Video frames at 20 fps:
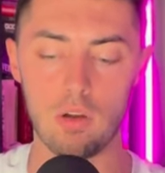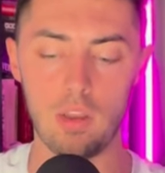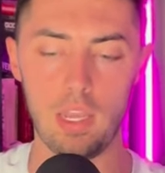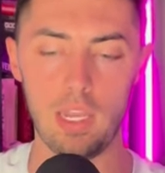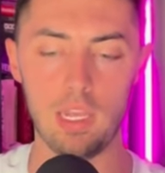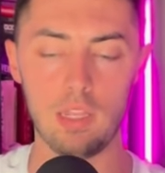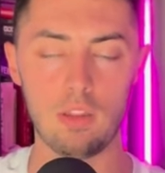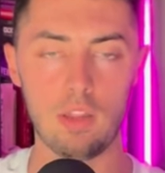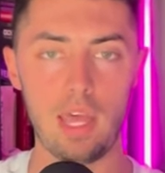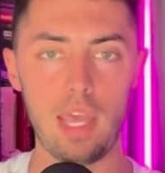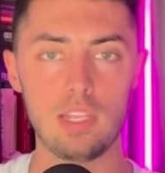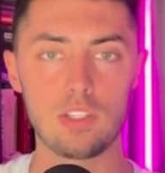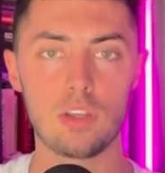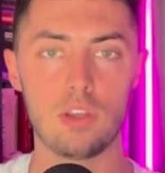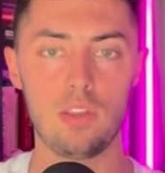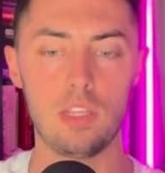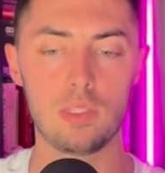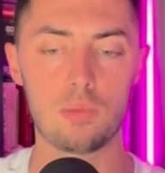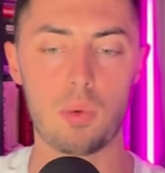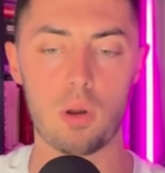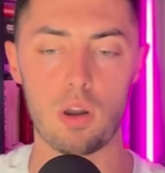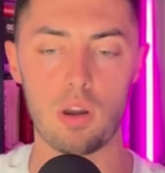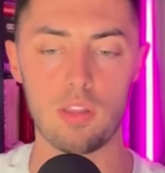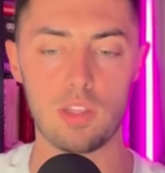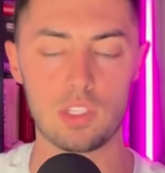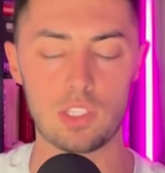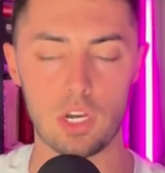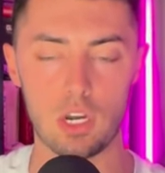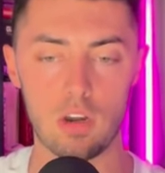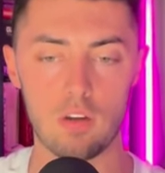and it lands on this part of the
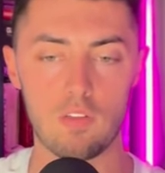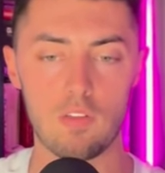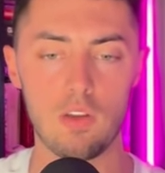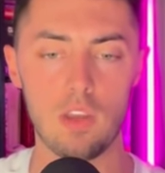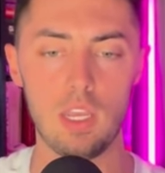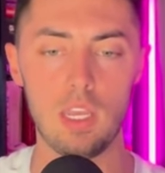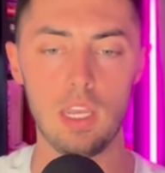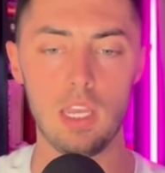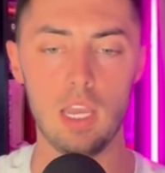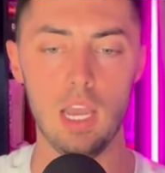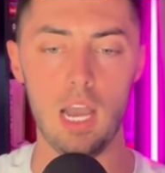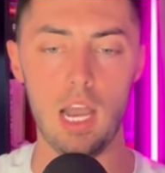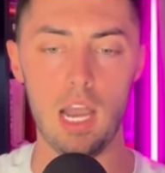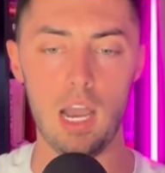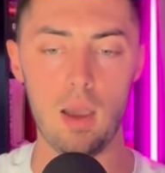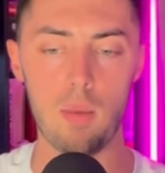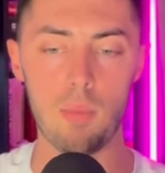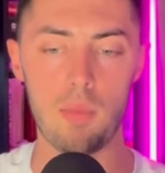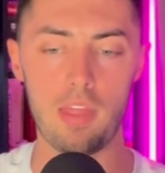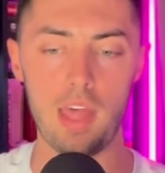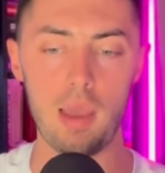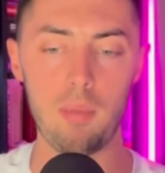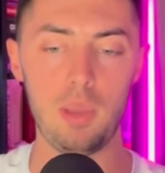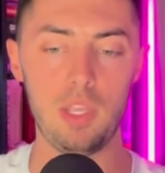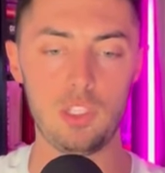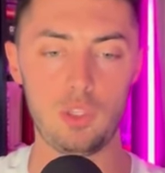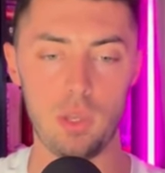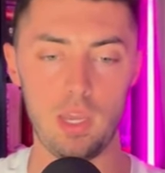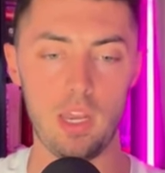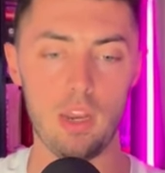turf, that means
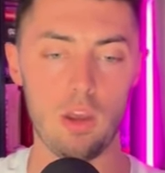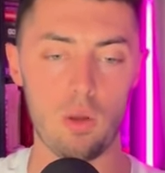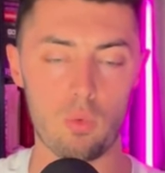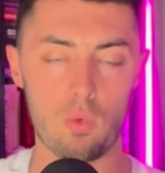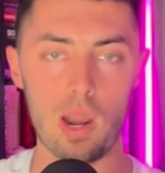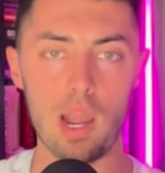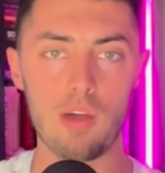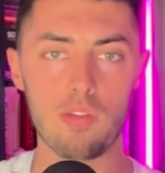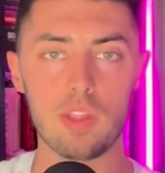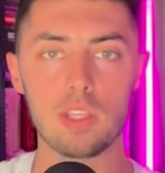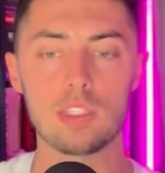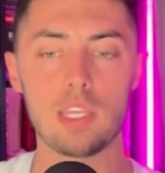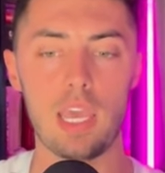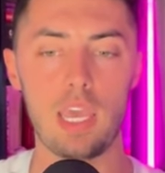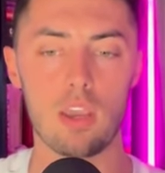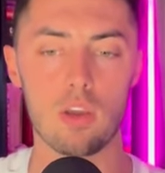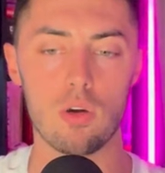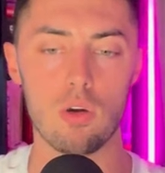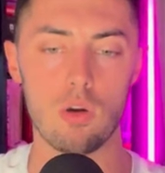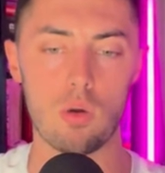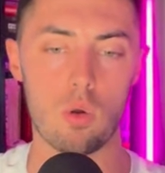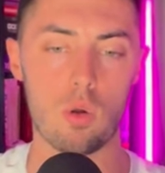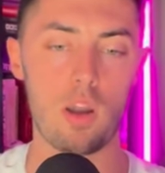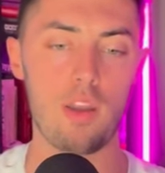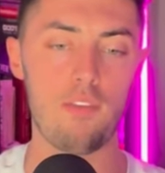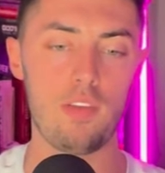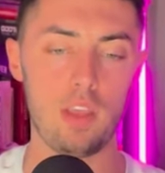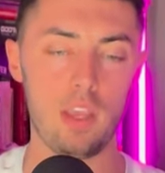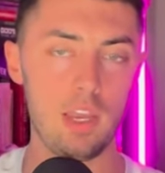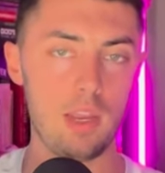you hit it around this angle, or
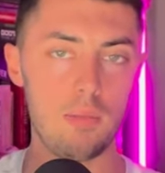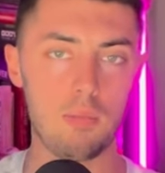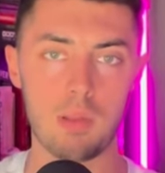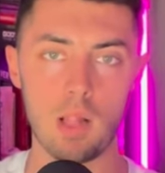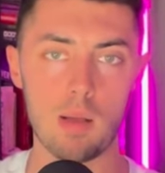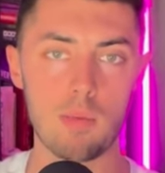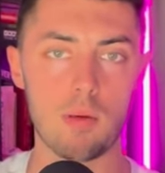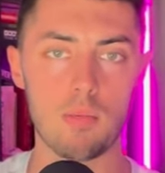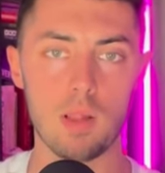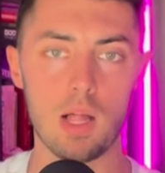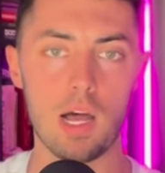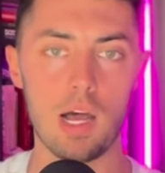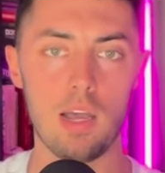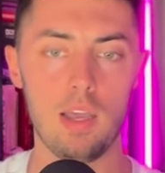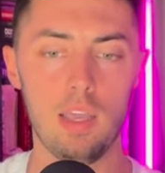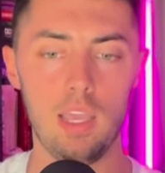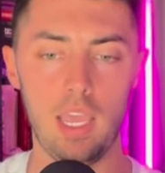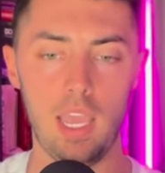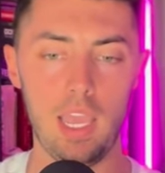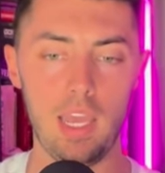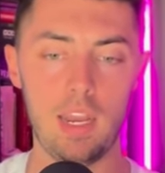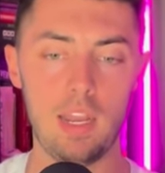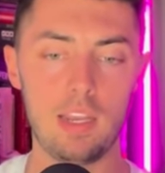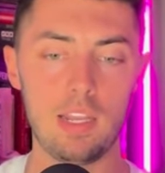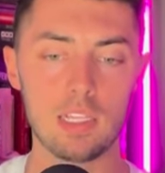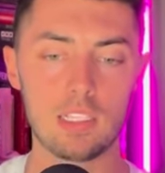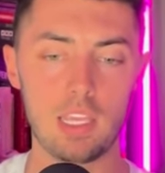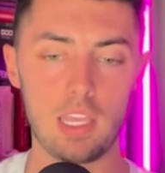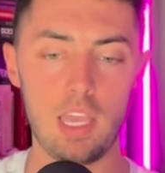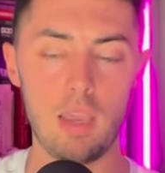if you hit it blah blah blah and it
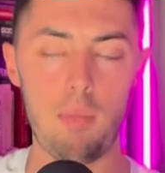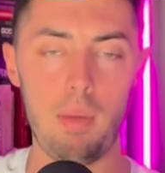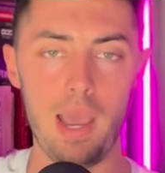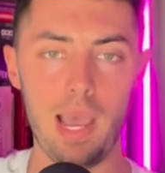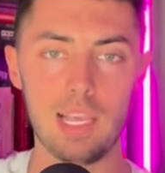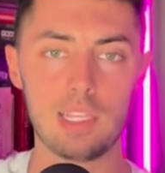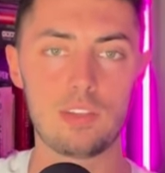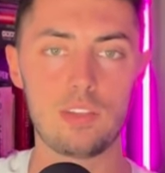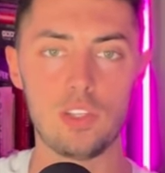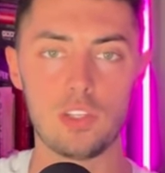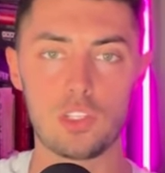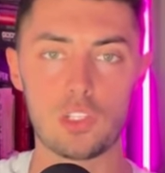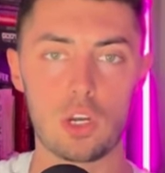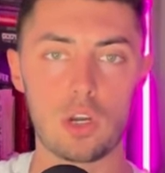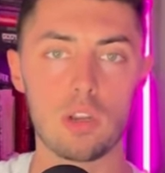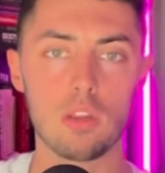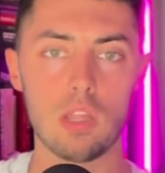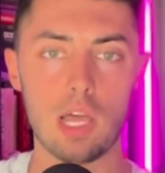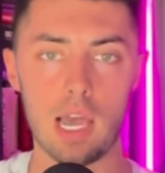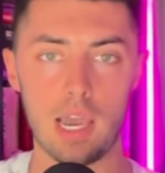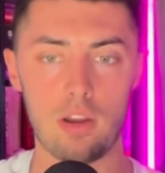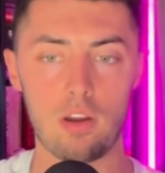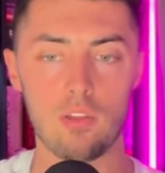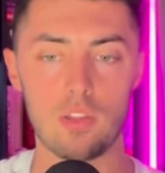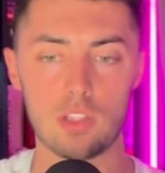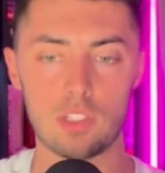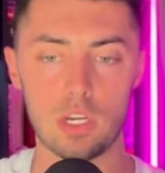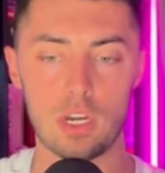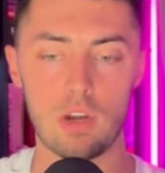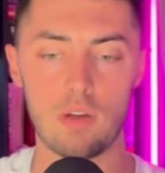doesn't get past this certain line on the
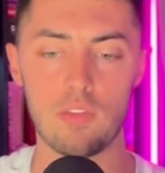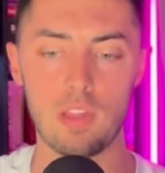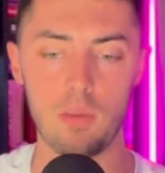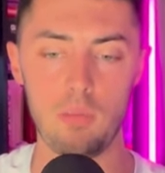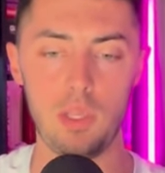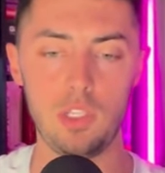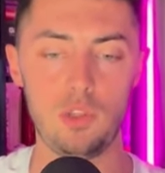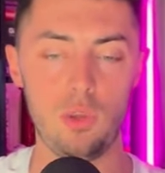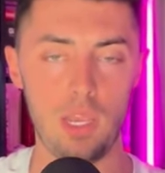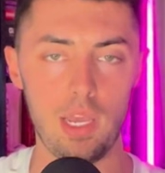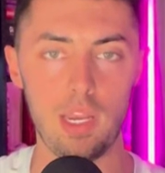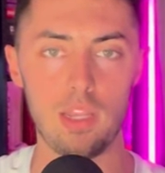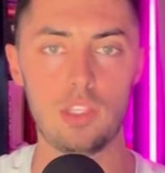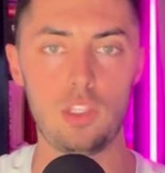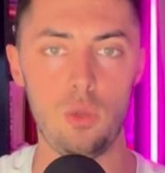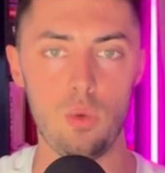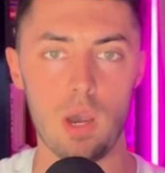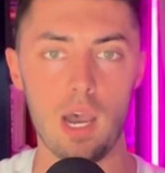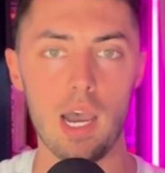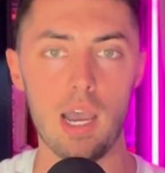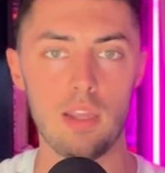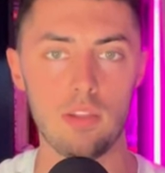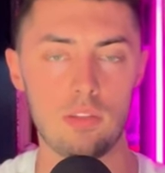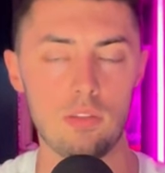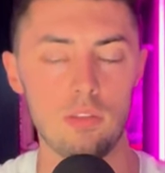turf, that means you hit it too high.